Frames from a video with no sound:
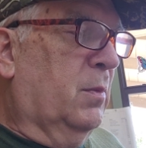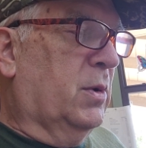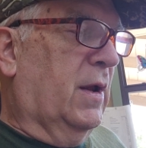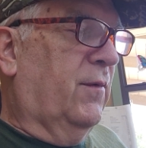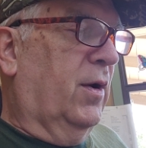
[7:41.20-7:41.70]

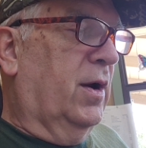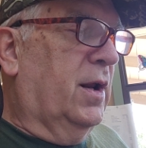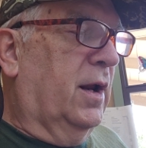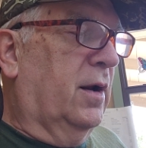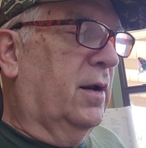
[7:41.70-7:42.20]
But that very
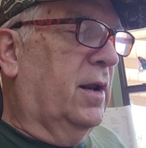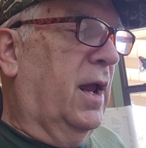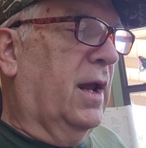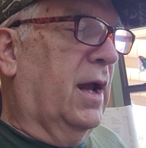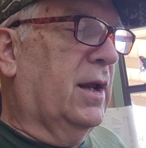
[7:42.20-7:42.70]

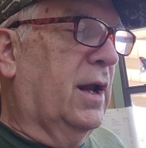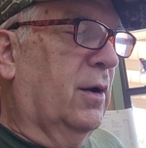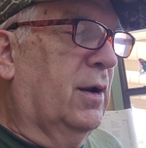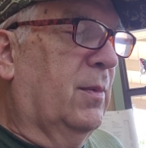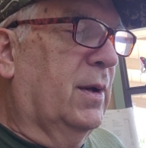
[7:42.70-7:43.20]
day I
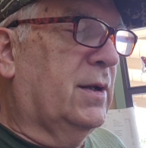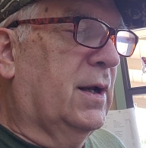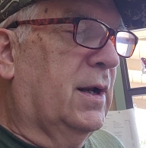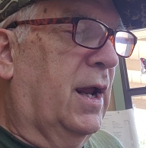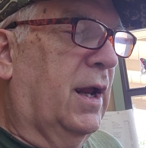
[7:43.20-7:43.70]
yelled at my
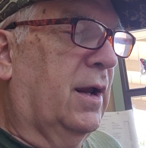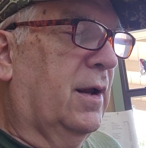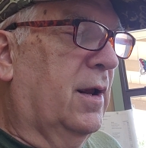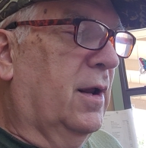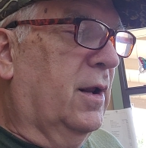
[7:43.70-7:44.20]
son Hank
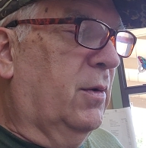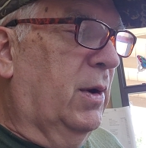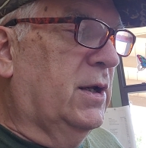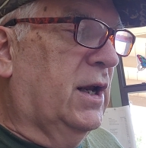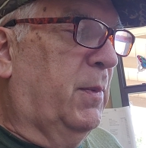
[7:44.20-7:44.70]

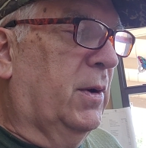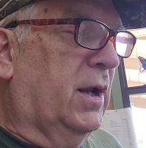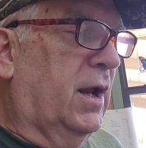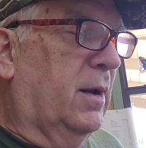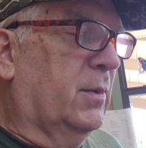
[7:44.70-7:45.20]
3 separate
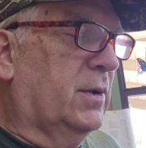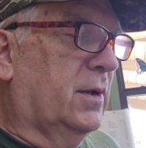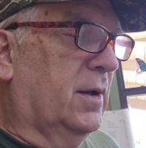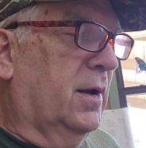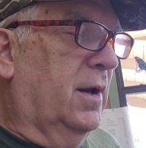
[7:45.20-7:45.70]
times,
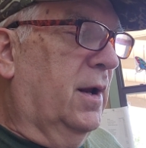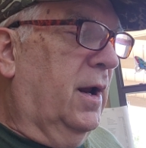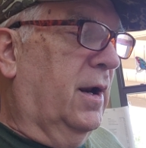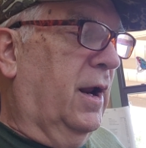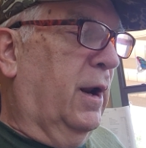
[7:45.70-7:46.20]

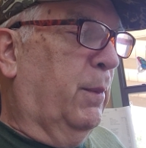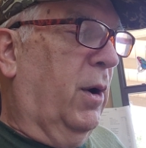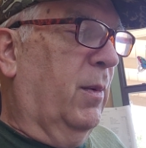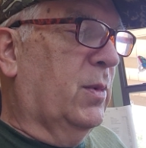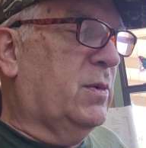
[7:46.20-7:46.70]
and I had
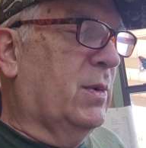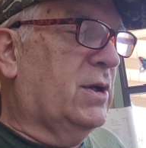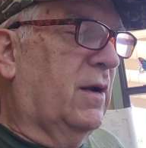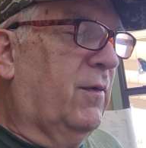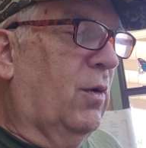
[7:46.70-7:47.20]
promised
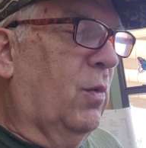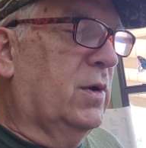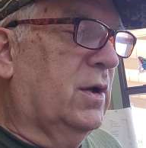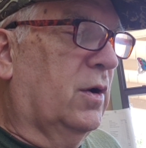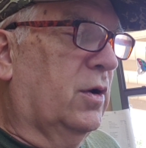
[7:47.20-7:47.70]
myself I
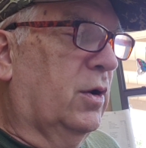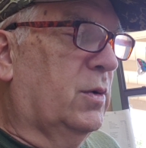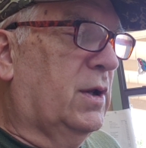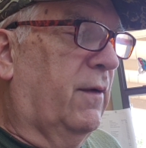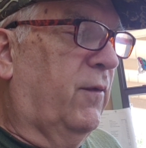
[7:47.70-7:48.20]
wasn't going to
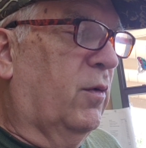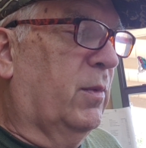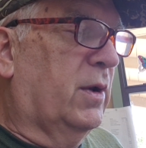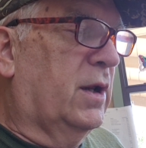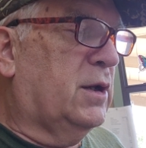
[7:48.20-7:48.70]
use that
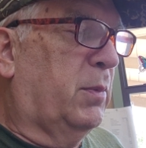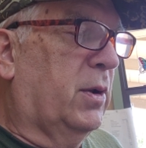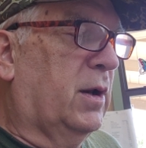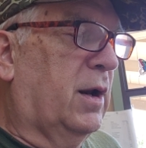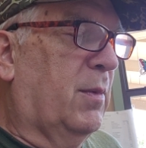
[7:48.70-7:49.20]
form of
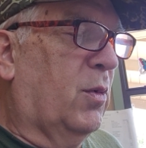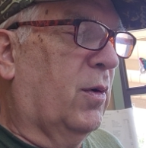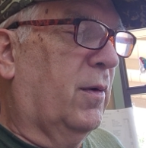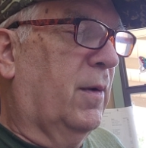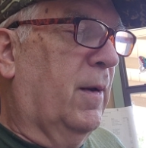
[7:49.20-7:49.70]
discipline
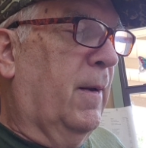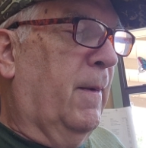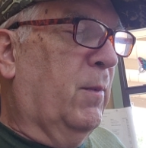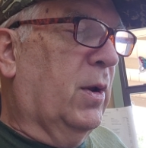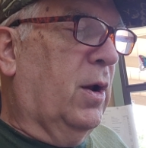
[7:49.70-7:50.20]
anymore,
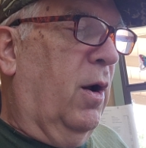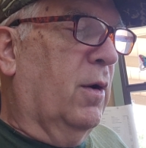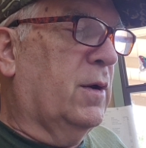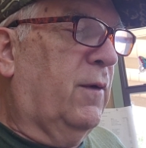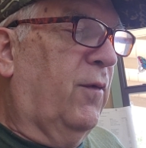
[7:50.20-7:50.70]

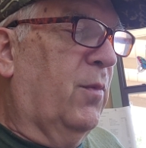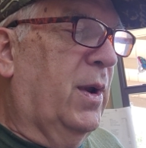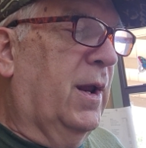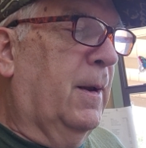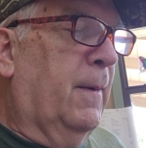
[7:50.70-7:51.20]
because for
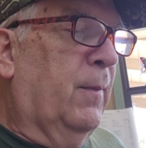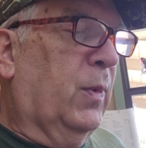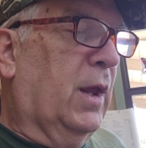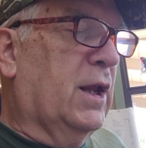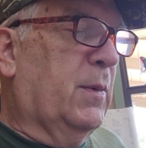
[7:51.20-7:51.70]
me
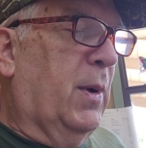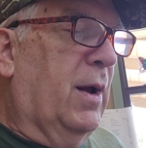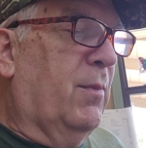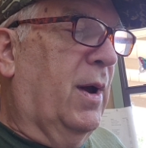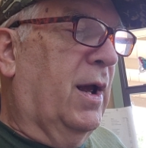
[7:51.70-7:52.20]
it's
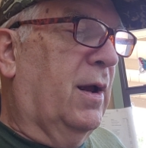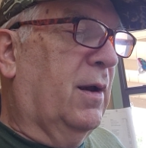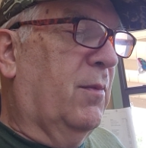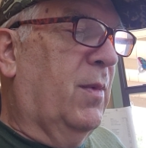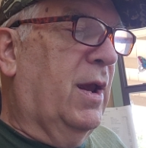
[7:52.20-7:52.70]
about
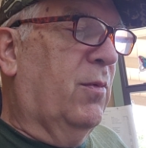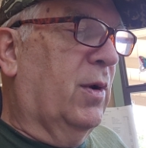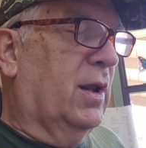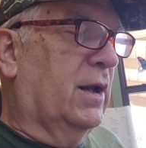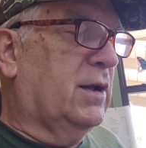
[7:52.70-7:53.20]
me
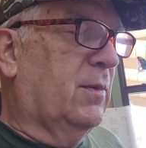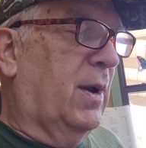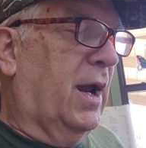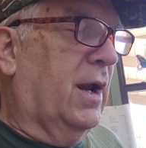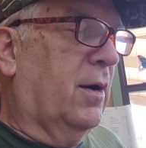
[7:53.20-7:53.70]
releasing
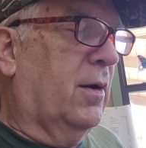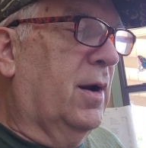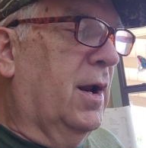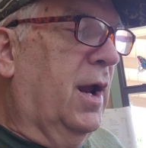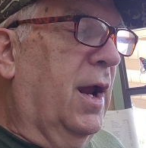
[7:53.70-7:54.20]
my anger
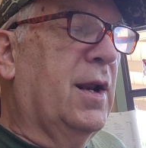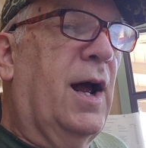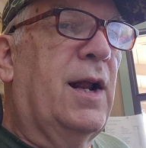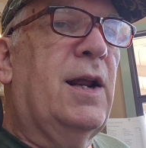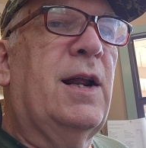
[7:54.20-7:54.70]
and
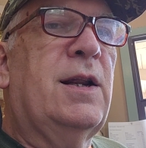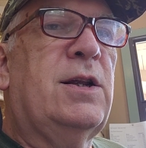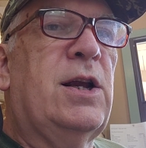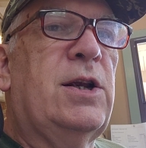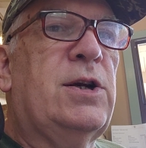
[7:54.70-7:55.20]
not
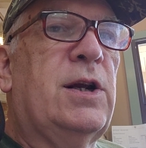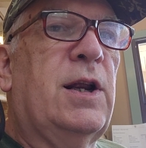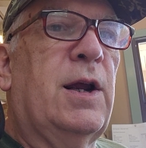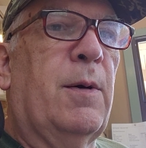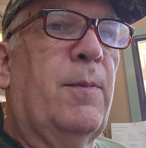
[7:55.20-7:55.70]
teaching
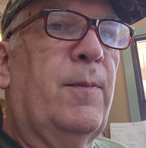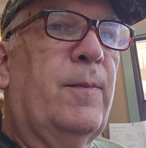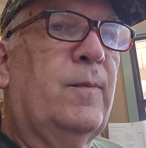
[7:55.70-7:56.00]
him.